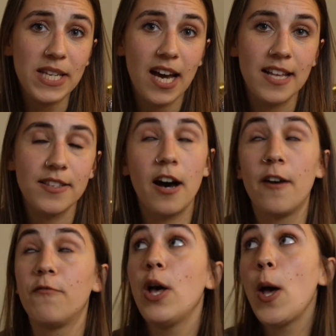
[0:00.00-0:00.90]
because
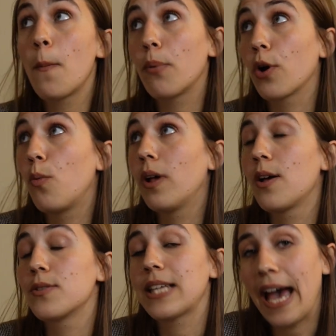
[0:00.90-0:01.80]
of Brooke
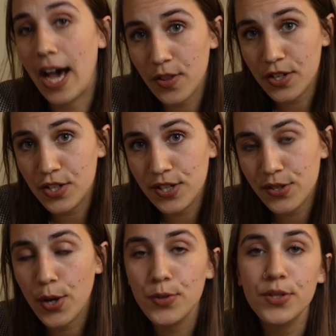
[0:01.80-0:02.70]
Willow's cow that she is
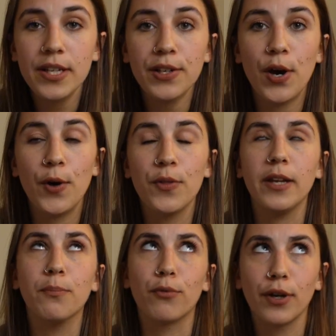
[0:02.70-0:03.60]
hosting called
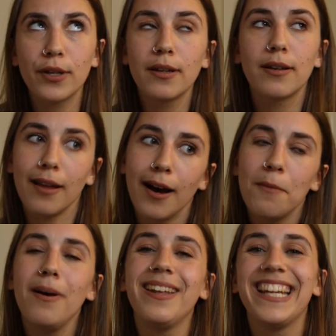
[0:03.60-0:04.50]
the Brooke
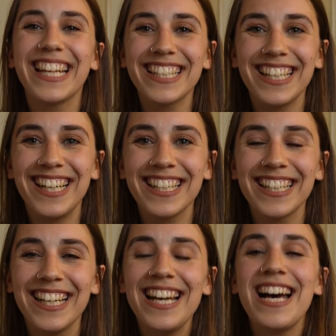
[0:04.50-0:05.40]
Club Knit Along.
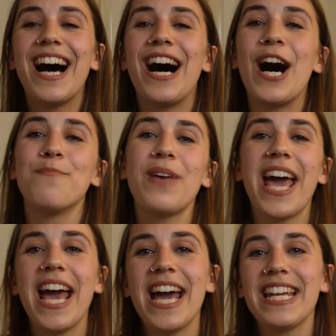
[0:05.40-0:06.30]

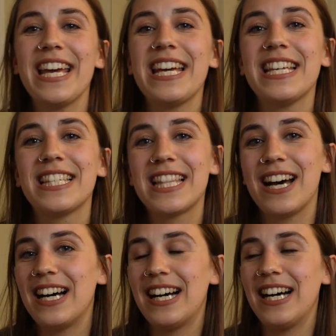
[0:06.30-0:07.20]
And it is
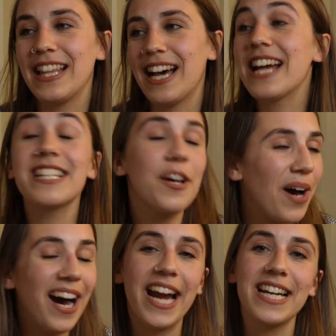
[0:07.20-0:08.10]
the idea
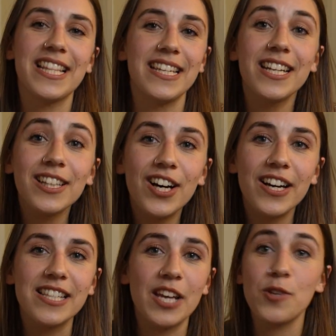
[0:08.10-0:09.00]
behind the knit along
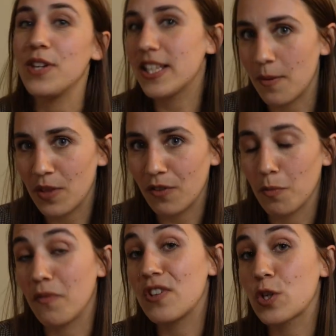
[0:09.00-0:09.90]
is that you knit something from
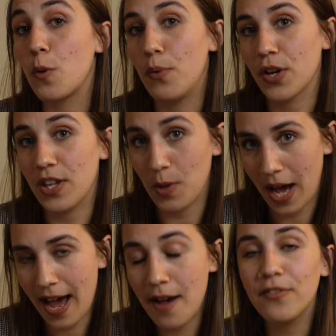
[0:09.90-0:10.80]
a physical book that you
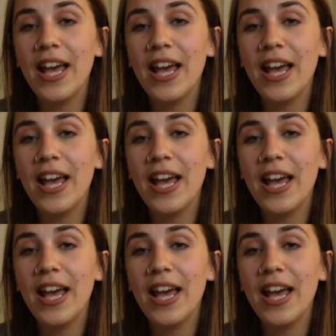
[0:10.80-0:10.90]
have.